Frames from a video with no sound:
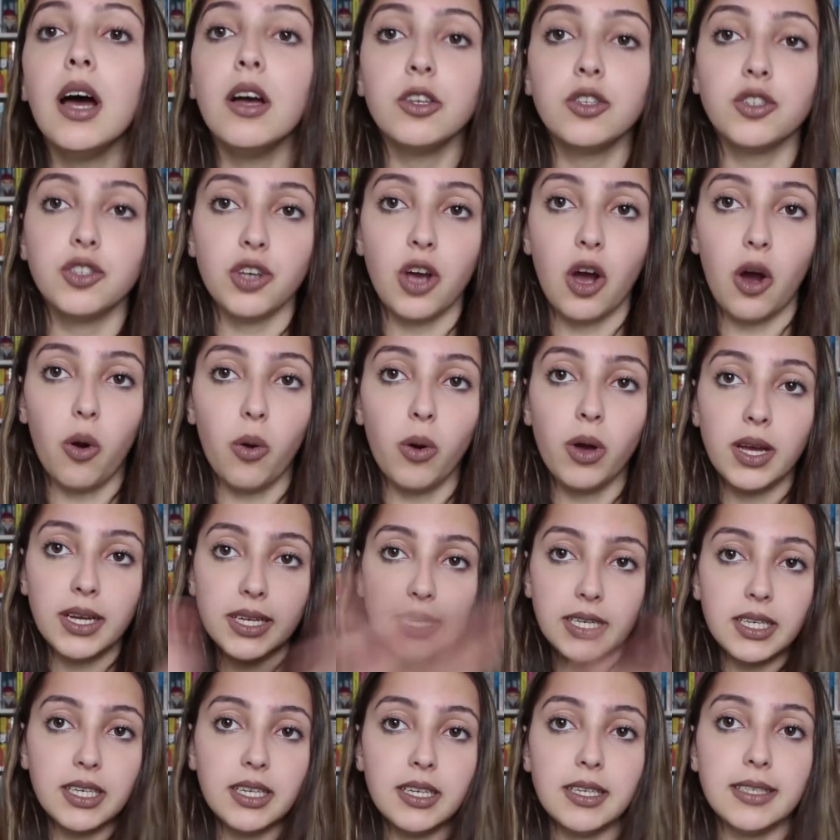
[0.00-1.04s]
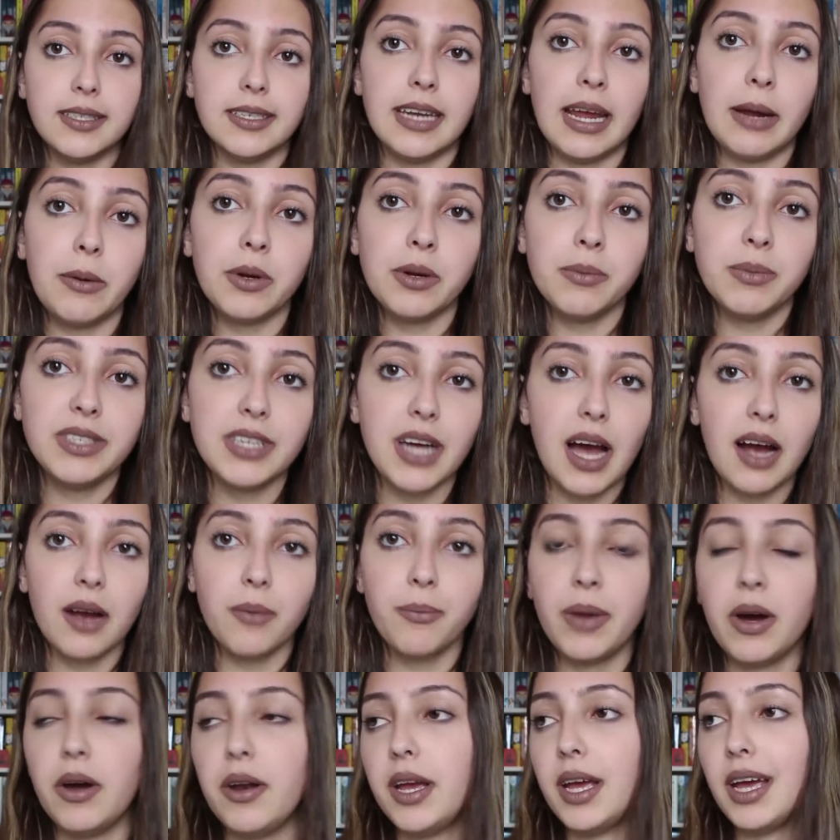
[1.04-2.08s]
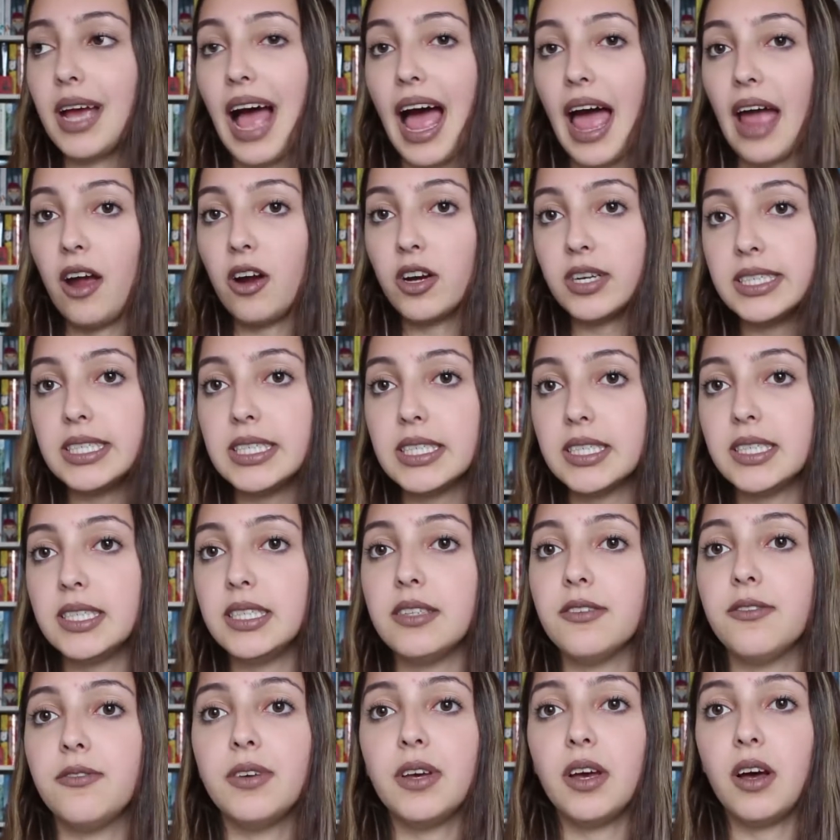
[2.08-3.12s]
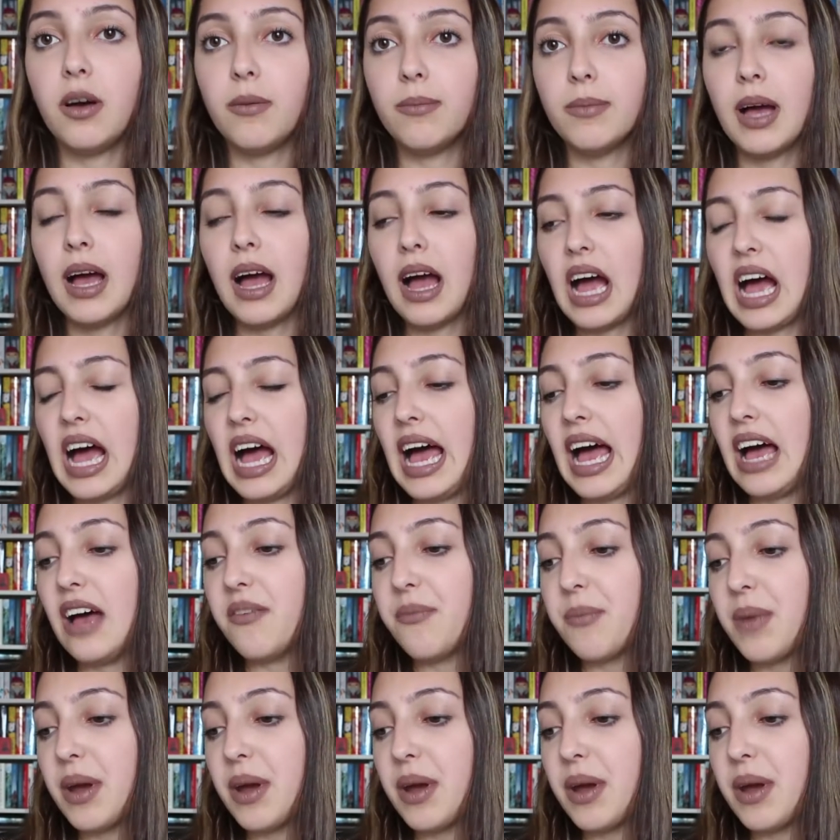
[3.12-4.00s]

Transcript: So today we're going to be talking about it. I already did see the film. I have